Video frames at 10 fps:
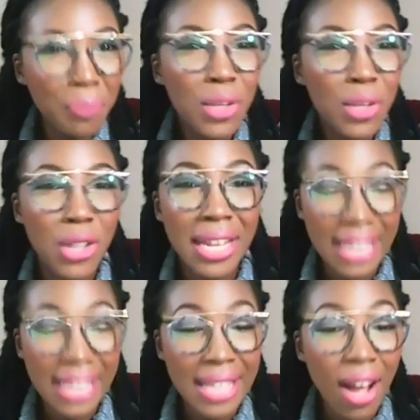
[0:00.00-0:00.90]
So
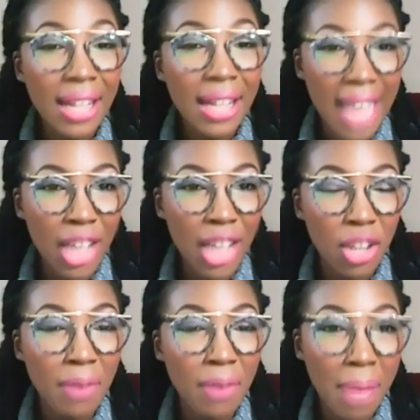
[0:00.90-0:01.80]
it's a call to action
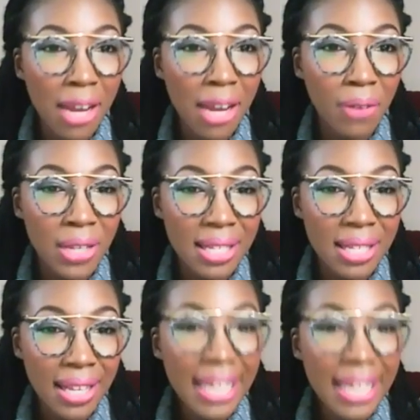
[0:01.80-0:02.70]
for many of us
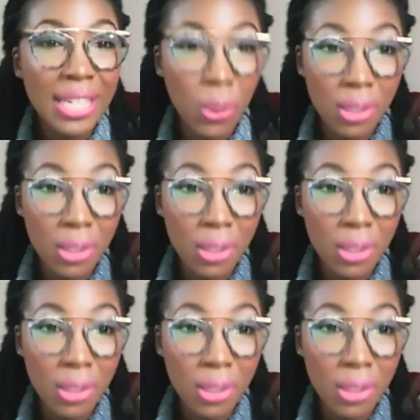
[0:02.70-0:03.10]
to